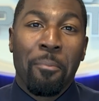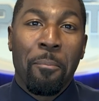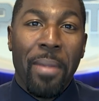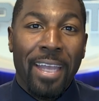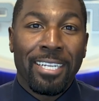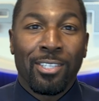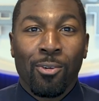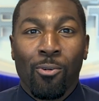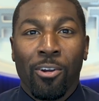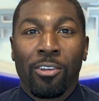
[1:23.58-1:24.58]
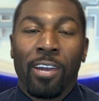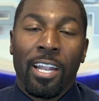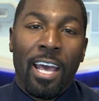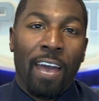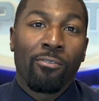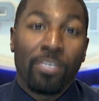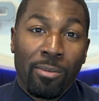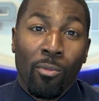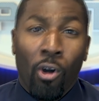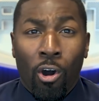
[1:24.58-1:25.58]
Mandatory, you gotta have you
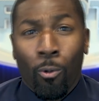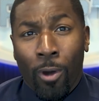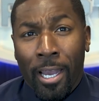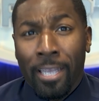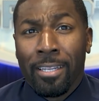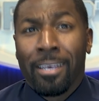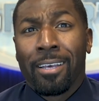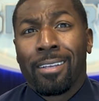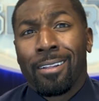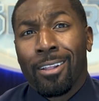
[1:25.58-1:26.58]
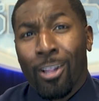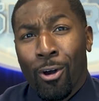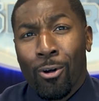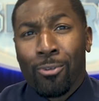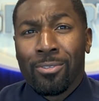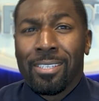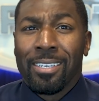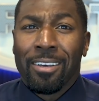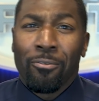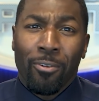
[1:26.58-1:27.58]
some all white Lowe's,
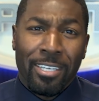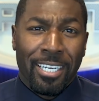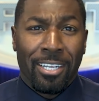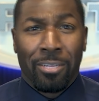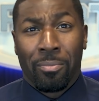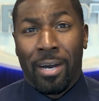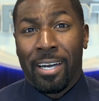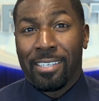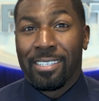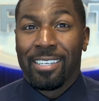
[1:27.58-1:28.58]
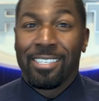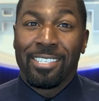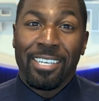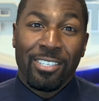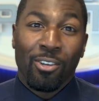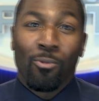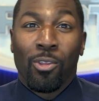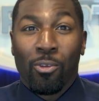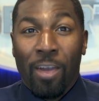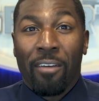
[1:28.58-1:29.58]
fresh out the box. Just so
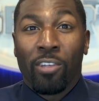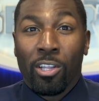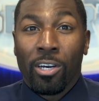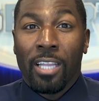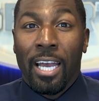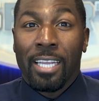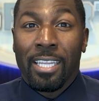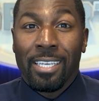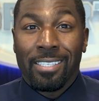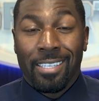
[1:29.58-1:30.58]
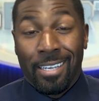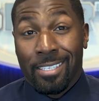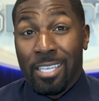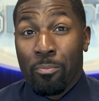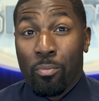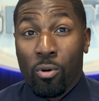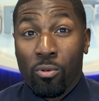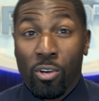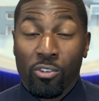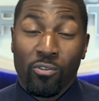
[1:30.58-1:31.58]
when you have a look like this, that's
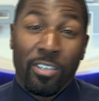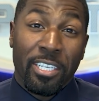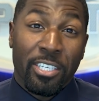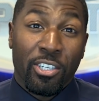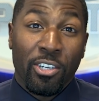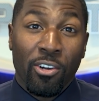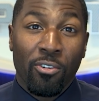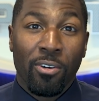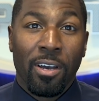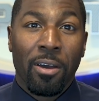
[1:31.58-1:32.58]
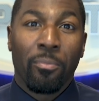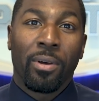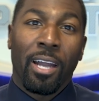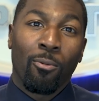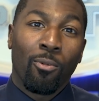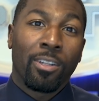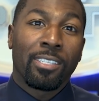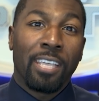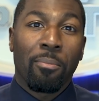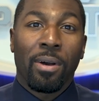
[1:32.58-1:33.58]
simple, traditional, but I wanna
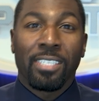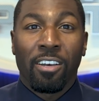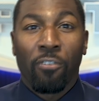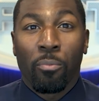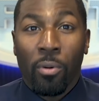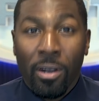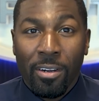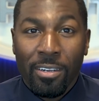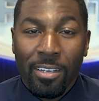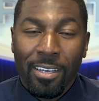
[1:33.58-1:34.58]
set myself apart,